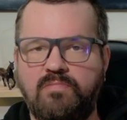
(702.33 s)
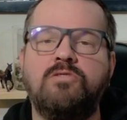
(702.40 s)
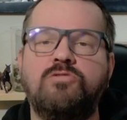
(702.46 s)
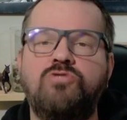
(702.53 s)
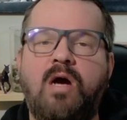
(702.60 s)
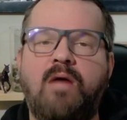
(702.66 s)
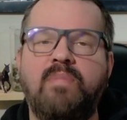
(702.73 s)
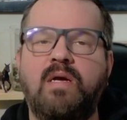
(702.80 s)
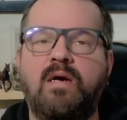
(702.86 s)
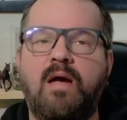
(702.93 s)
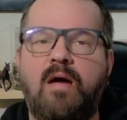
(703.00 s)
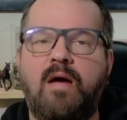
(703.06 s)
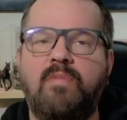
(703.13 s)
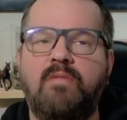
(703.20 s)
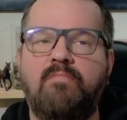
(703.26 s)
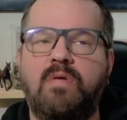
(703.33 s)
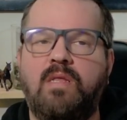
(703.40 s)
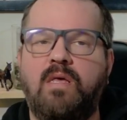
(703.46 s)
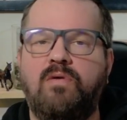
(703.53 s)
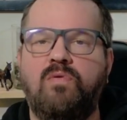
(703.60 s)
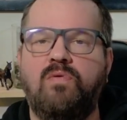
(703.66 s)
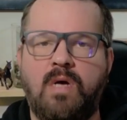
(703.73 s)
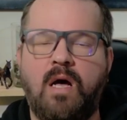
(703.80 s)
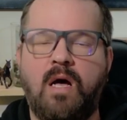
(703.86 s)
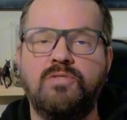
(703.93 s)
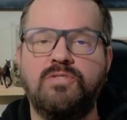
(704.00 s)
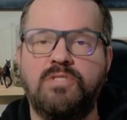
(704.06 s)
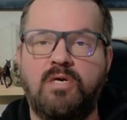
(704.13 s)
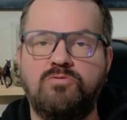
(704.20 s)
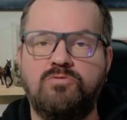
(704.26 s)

Drop me a comment below. Also,